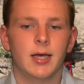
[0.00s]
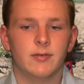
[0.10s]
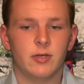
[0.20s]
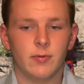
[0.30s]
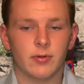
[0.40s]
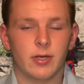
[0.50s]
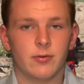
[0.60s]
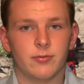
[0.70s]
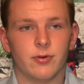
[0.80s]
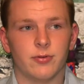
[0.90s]
Typically it
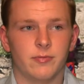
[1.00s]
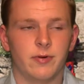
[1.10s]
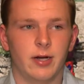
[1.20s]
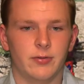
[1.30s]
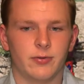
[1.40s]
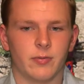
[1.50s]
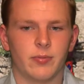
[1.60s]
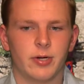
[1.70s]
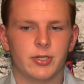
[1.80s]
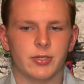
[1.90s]
results in violence or
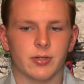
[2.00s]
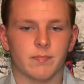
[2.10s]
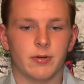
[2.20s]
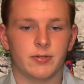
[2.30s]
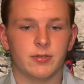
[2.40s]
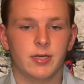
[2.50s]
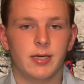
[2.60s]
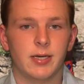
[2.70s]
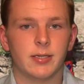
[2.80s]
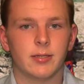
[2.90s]
oppression, but
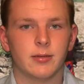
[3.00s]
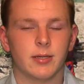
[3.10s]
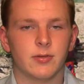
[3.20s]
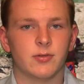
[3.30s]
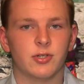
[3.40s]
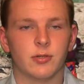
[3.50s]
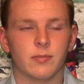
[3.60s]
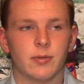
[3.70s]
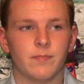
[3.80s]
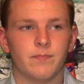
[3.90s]
today, ladies and
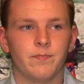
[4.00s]
gentlemen,